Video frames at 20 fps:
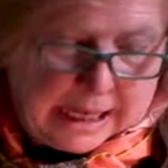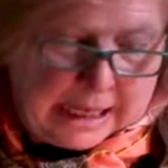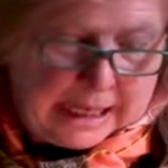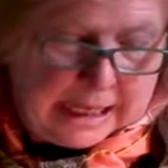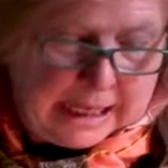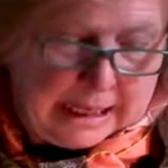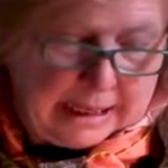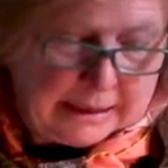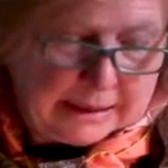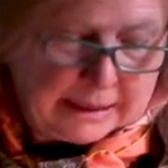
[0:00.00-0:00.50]

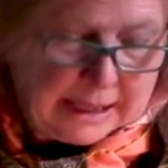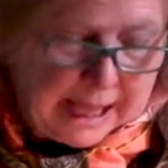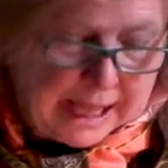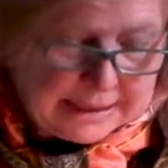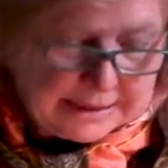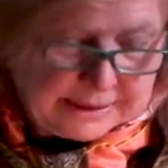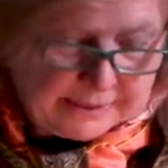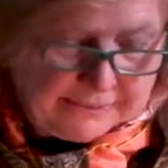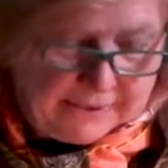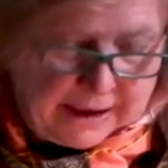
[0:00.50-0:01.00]
he
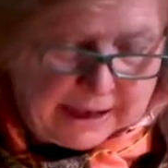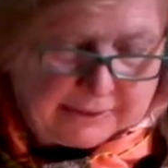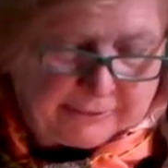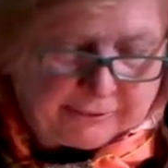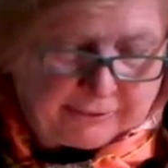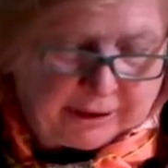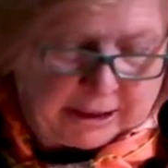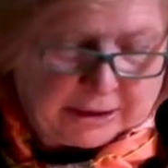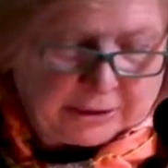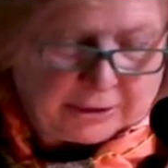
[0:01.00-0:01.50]
classified
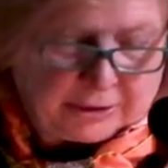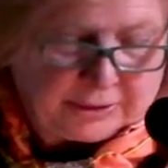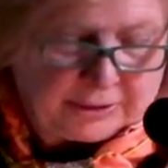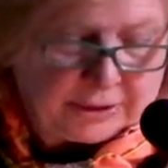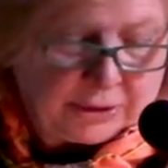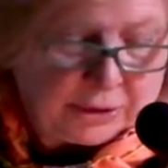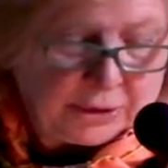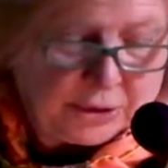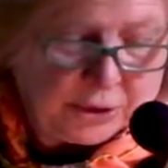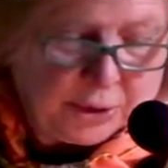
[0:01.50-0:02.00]
French
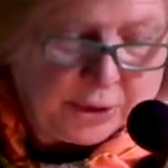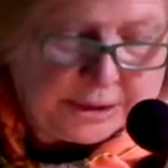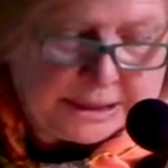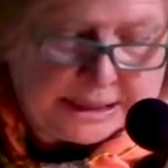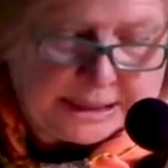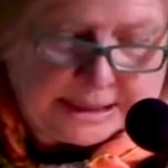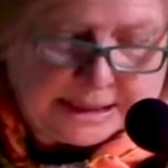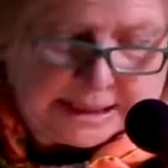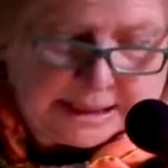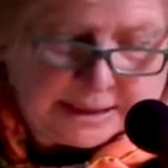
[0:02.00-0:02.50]

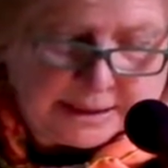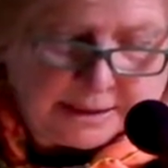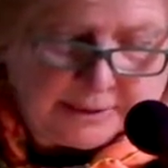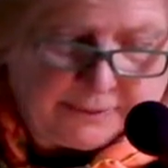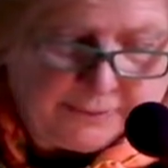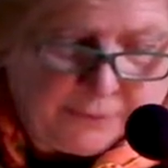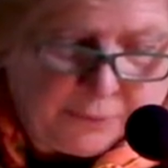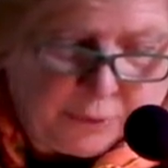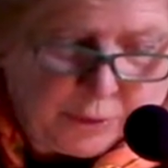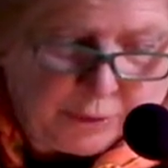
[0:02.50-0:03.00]
sauces into the
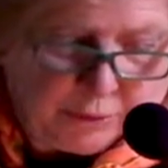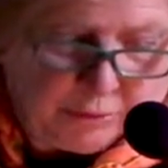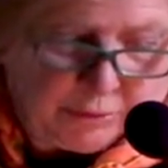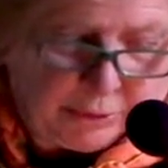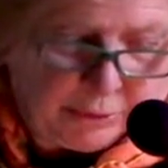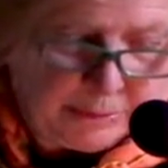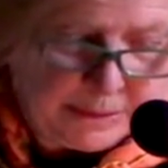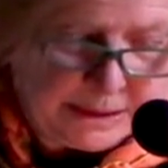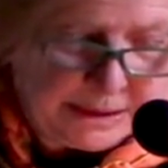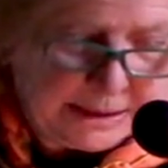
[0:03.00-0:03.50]
four
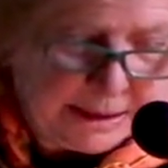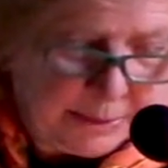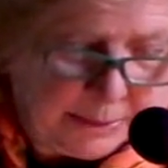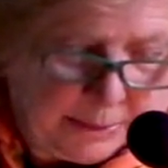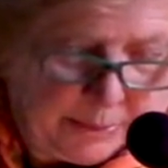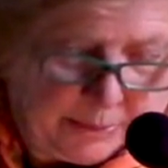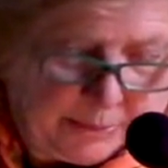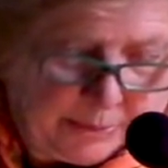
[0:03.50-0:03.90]
groups that